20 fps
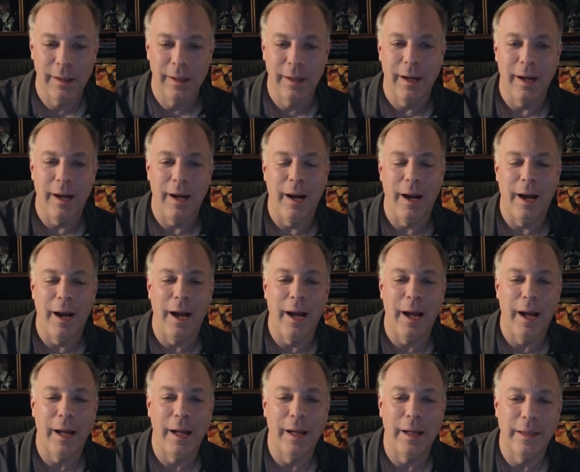
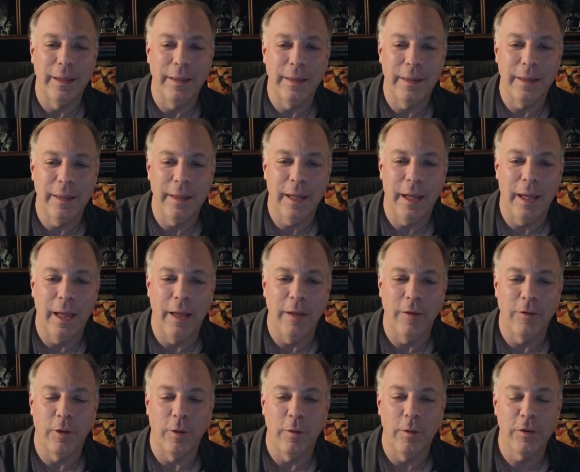Uh, and
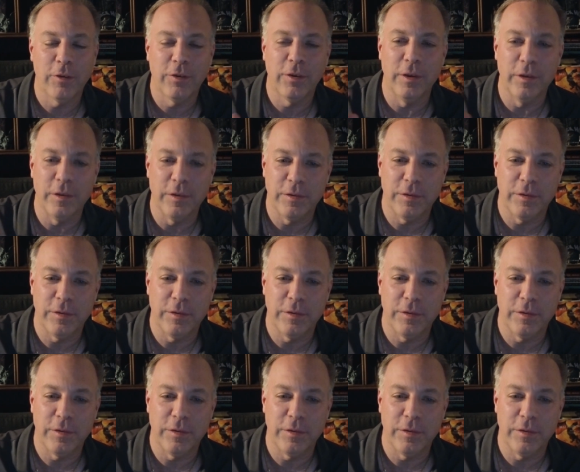so this is,